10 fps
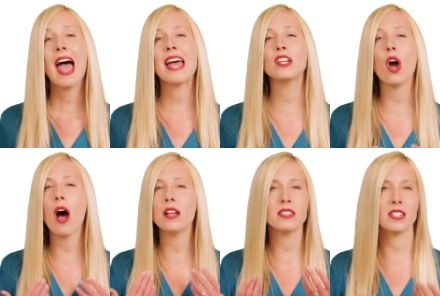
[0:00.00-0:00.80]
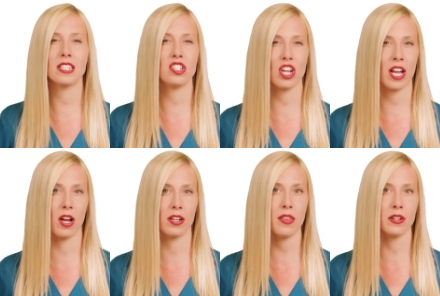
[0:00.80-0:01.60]
and constantly check
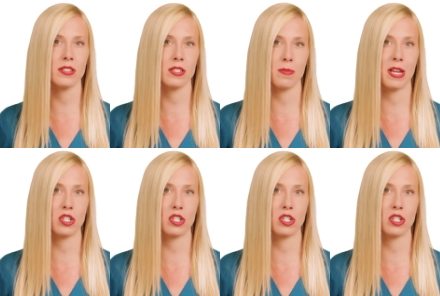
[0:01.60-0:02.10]
on others to make